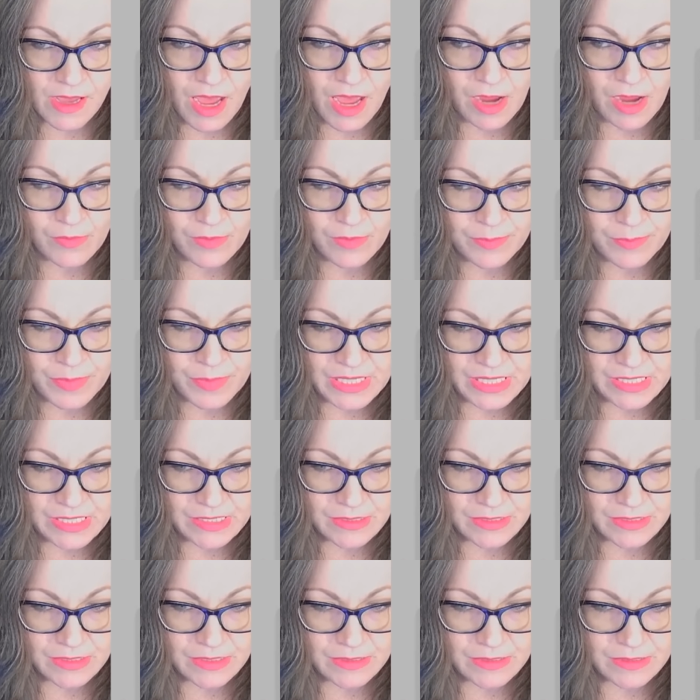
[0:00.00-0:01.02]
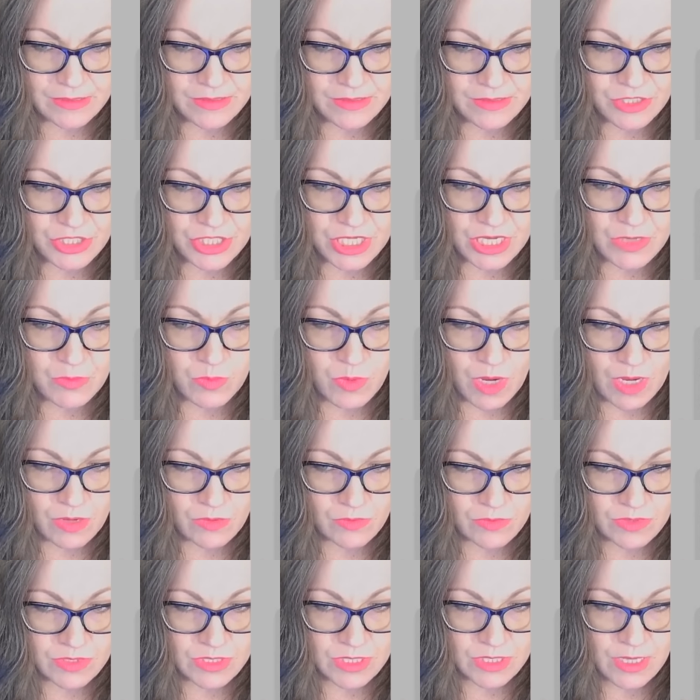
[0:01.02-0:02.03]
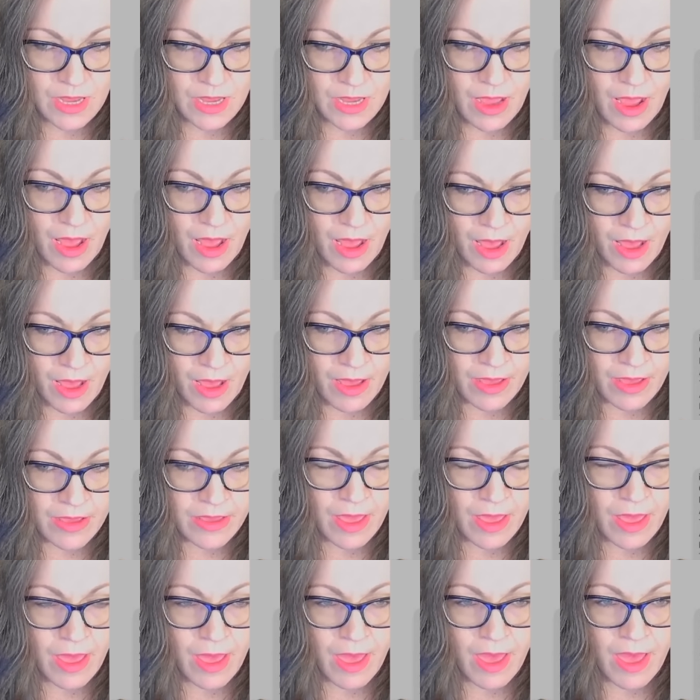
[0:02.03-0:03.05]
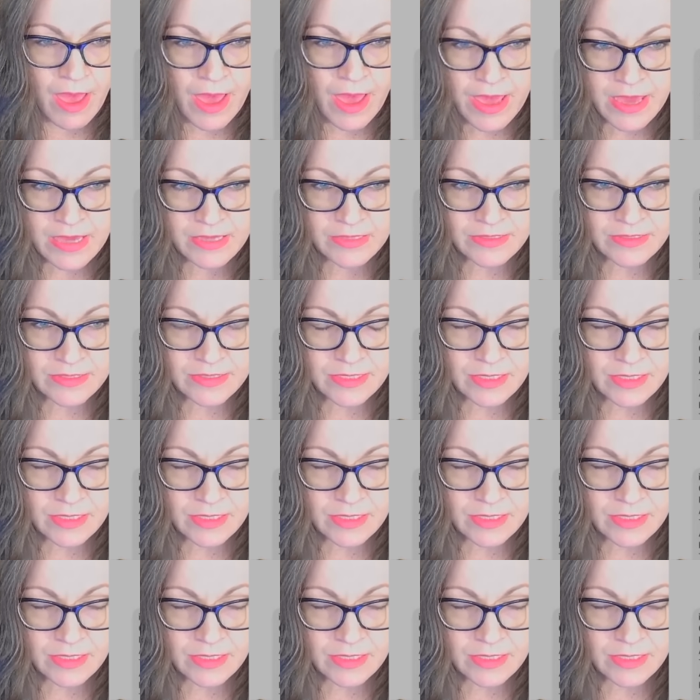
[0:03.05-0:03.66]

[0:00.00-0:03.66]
I repeat, she wrote, I hate